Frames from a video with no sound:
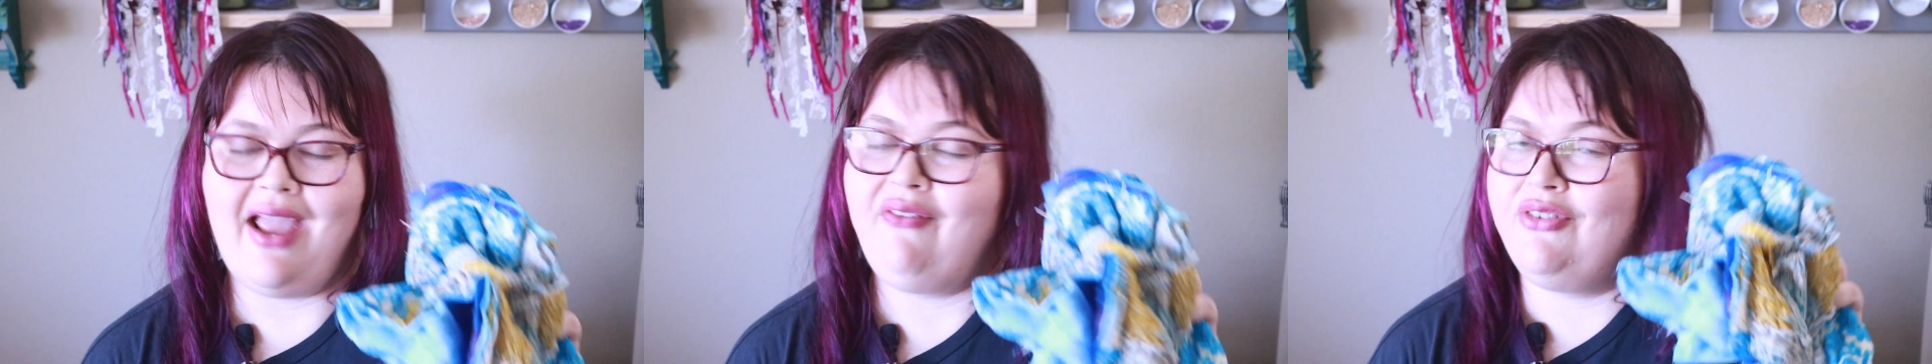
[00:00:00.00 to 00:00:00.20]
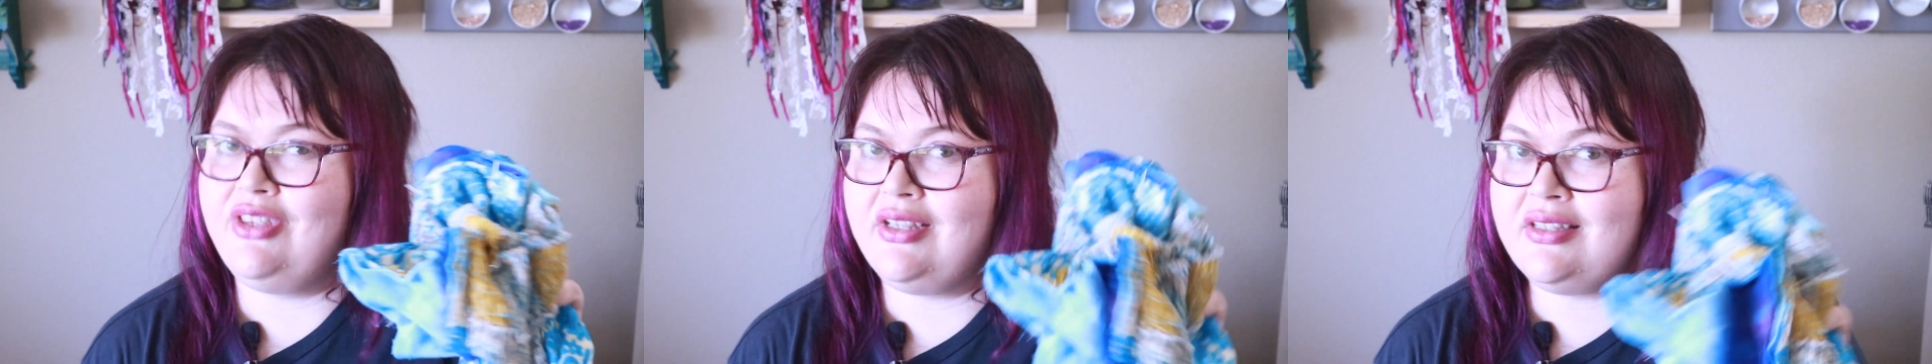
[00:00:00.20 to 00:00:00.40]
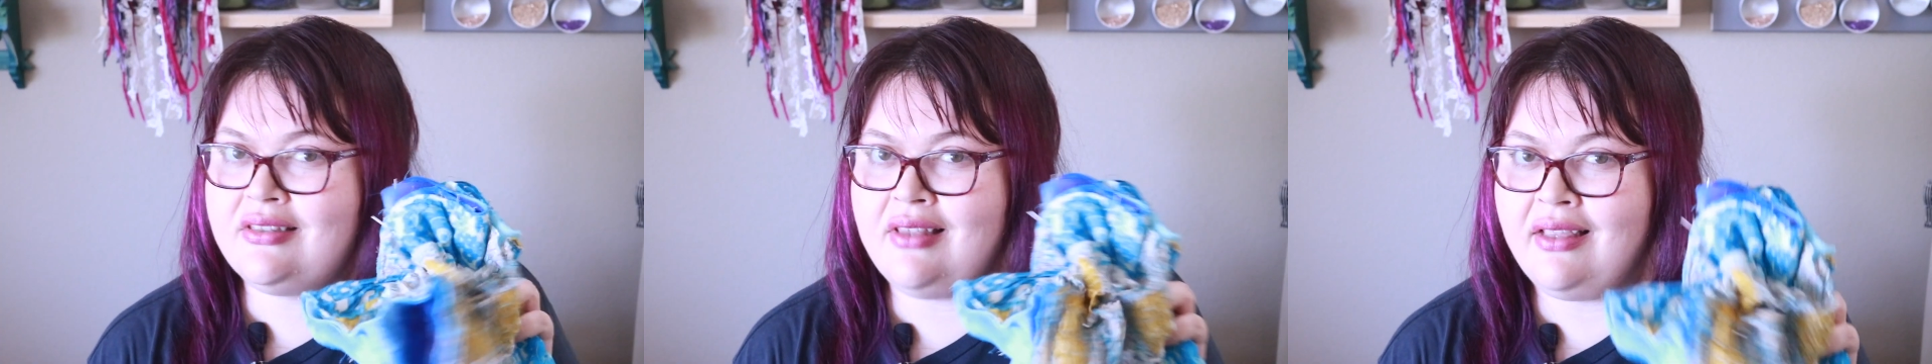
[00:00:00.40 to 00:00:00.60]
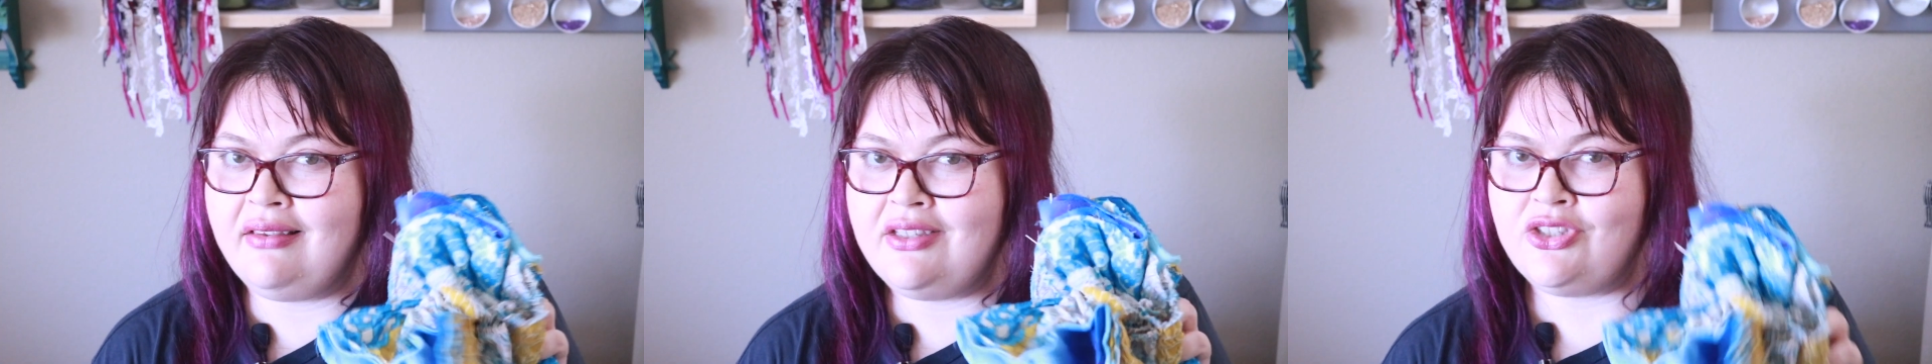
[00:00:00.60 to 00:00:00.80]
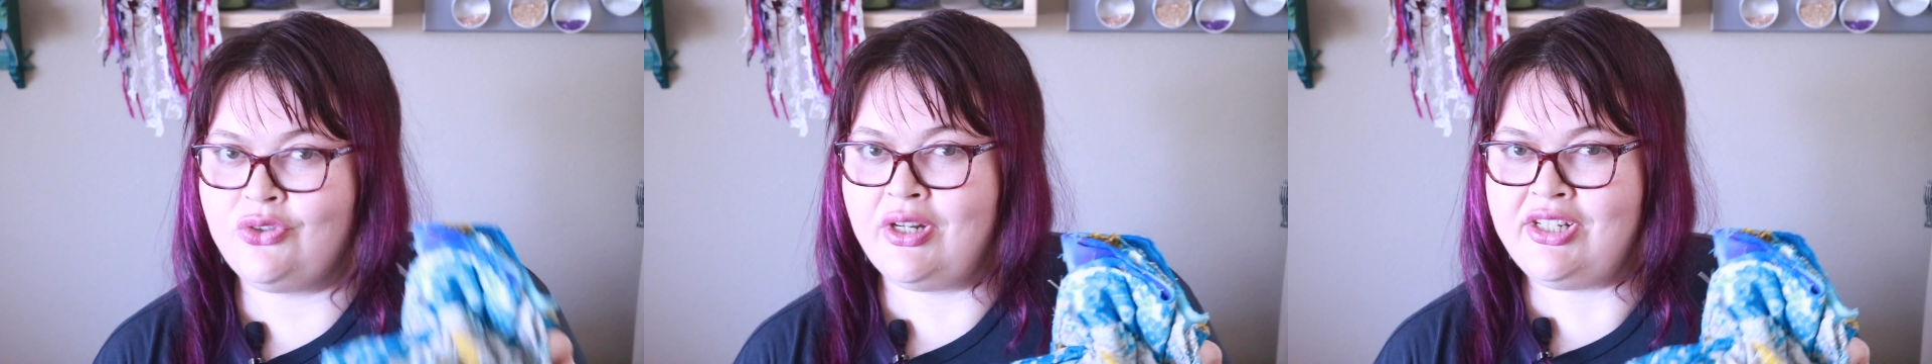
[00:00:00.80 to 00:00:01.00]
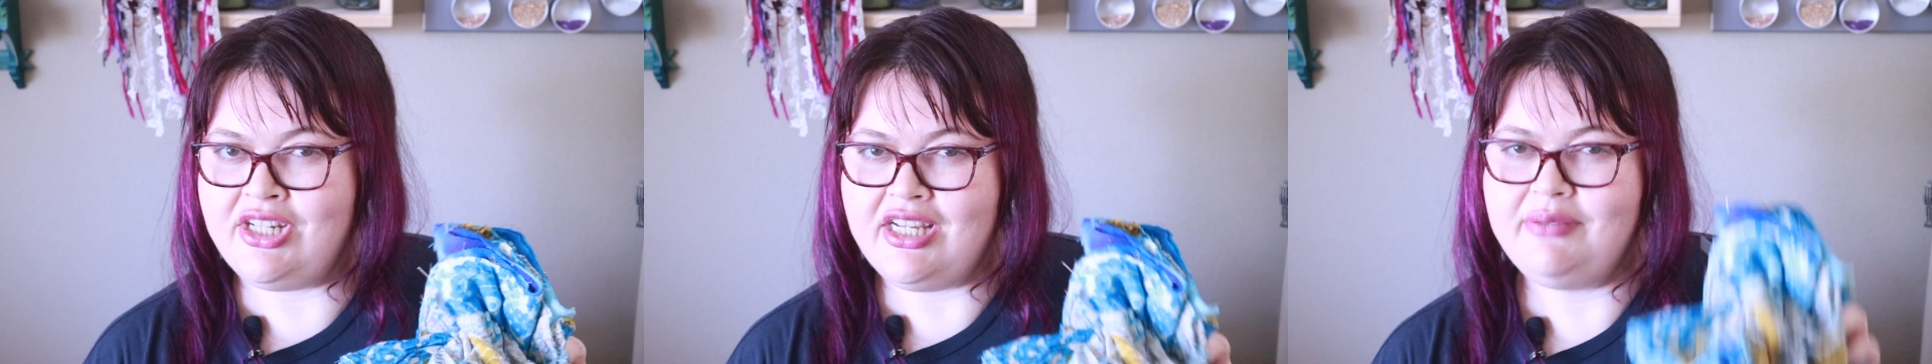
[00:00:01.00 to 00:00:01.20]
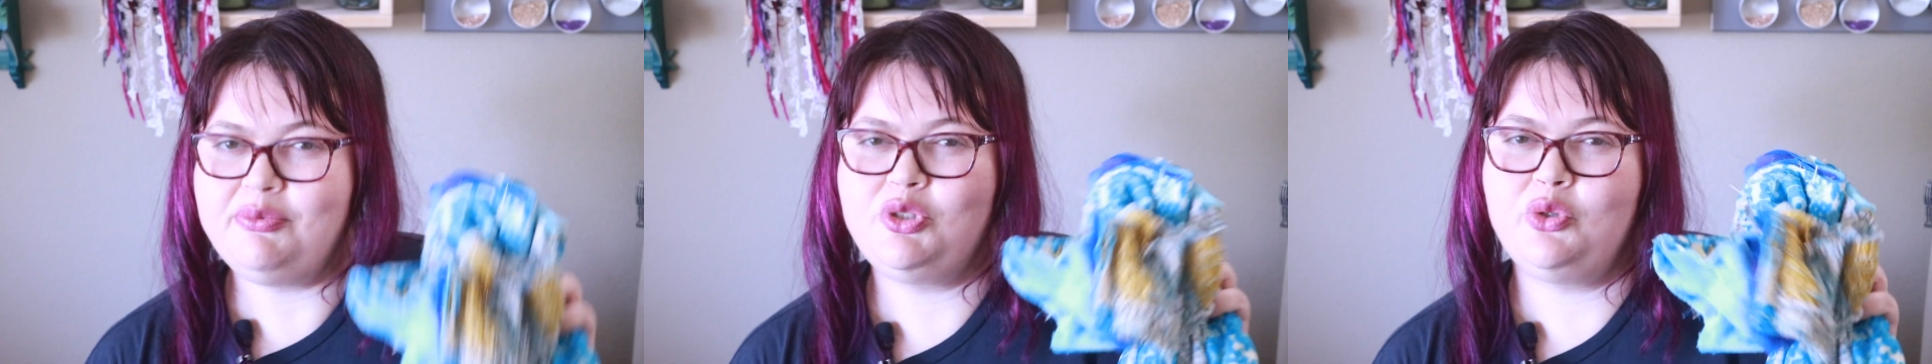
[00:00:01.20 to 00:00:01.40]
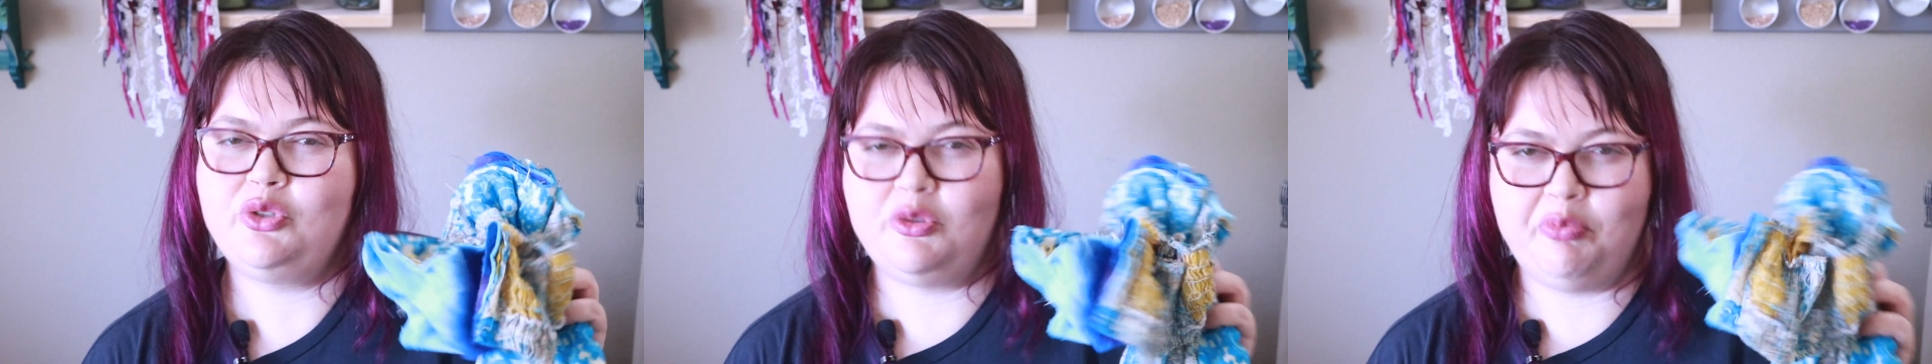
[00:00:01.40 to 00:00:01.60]
Everything's slightly stretchy,
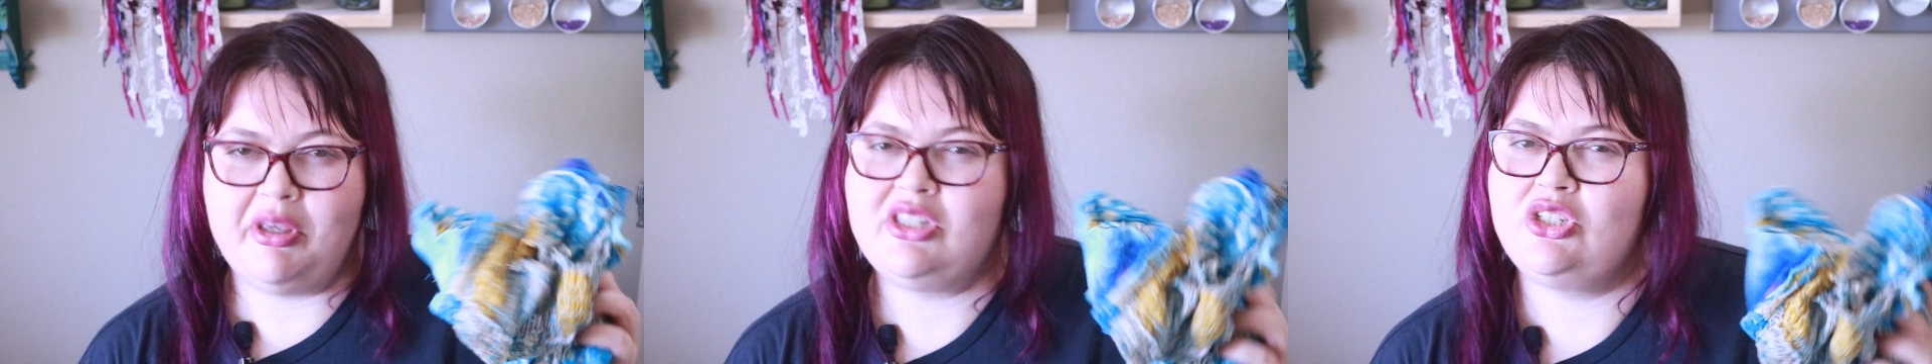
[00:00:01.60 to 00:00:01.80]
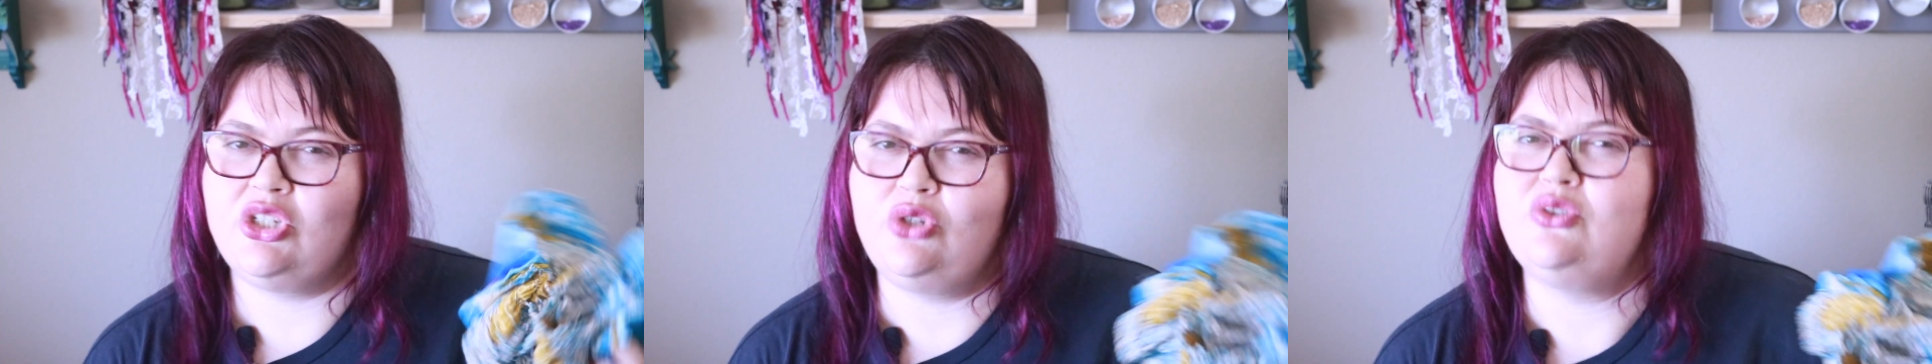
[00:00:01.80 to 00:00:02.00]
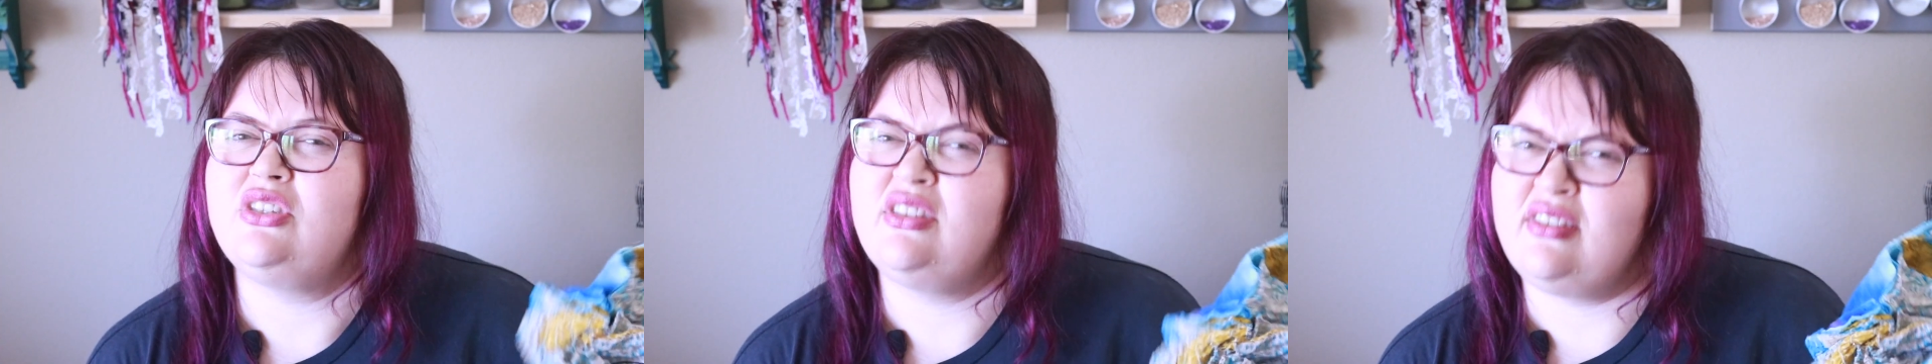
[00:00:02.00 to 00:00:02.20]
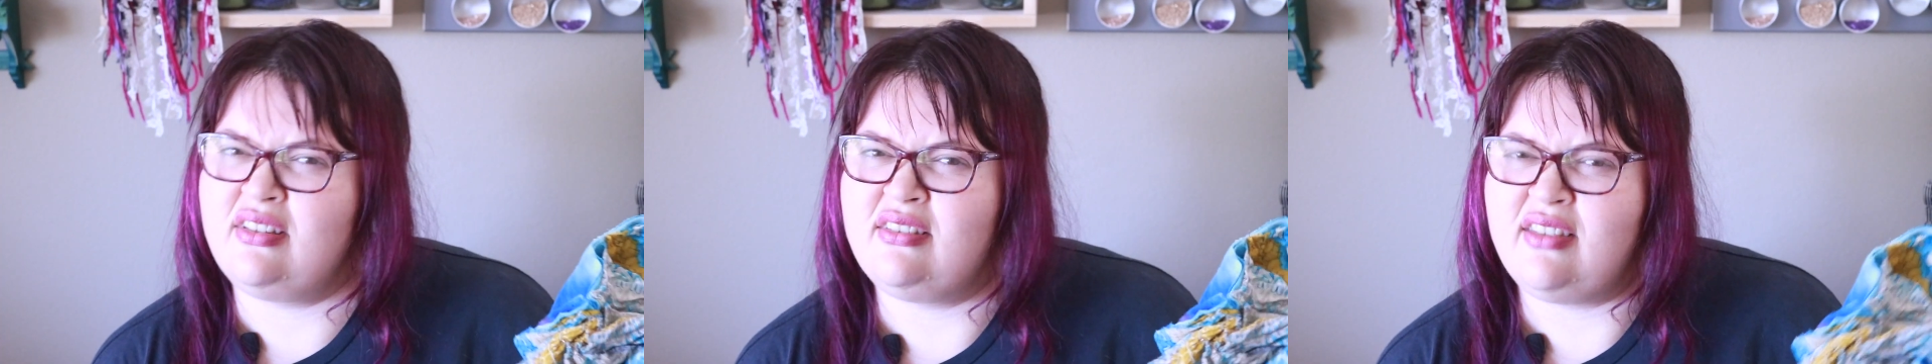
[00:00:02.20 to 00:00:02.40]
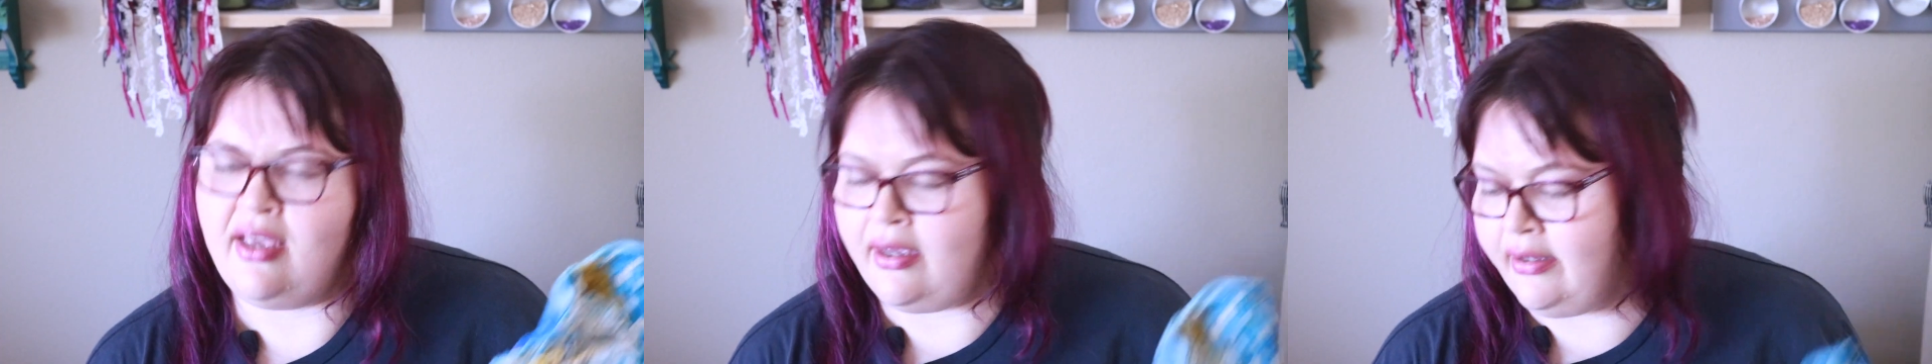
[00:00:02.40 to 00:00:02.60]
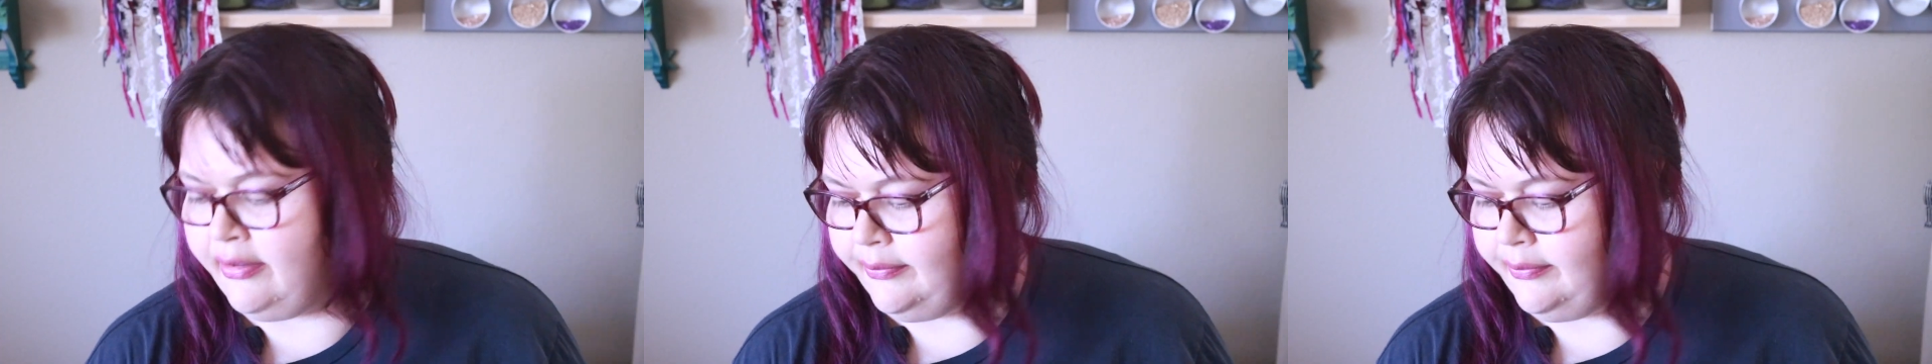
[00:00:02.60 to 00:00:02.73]
so it's best to use a zigzag.